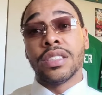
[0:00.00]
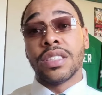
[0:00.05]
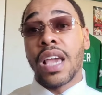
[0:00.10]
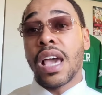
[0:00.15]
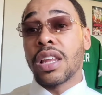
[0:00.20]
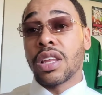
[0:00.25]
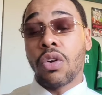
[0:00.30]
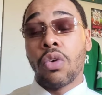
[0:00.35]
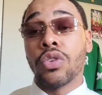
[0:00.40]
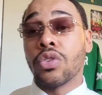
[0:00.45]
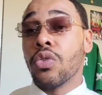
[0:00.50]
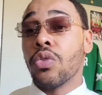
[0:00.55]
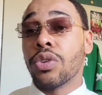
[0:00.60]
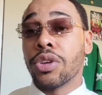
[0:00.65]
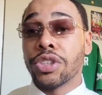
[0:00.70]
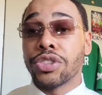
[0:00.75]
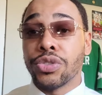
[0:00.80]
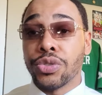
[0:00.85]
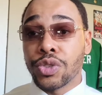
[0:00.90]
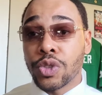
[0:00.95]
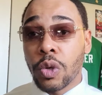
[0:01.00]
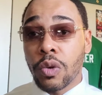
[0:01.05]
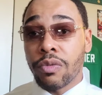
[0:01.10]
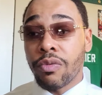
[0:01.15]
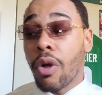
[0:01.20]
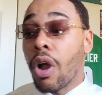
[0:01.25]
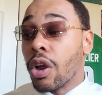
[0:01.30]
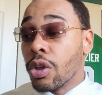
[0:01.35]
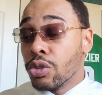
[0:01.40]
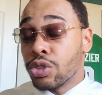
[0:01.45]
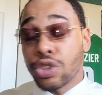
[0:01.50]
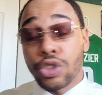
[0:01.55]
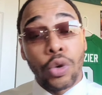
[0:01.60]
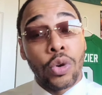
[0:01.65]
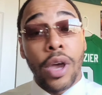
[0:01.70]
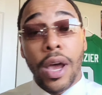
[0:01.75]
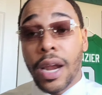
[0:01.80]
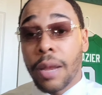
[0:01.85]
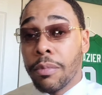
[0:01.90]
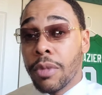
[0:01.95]
talent only gonna get you so far. You
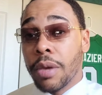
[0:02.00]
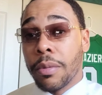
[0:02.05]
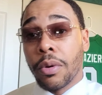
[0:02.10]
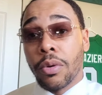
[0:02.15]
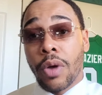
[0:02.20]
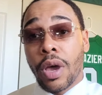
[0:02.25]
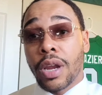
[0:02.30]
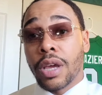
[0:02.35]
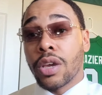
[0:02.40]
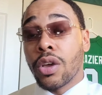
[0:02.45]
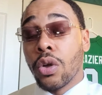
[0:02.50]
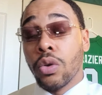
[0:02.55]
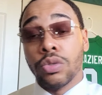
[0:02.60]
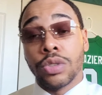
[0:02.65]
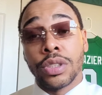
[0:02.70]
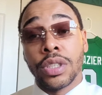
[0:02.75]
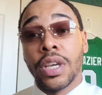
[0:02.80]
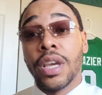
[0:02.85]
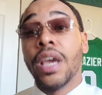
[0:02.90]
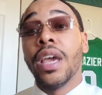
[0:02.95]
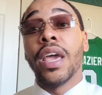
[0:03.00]
still gotta be able to know how to coach.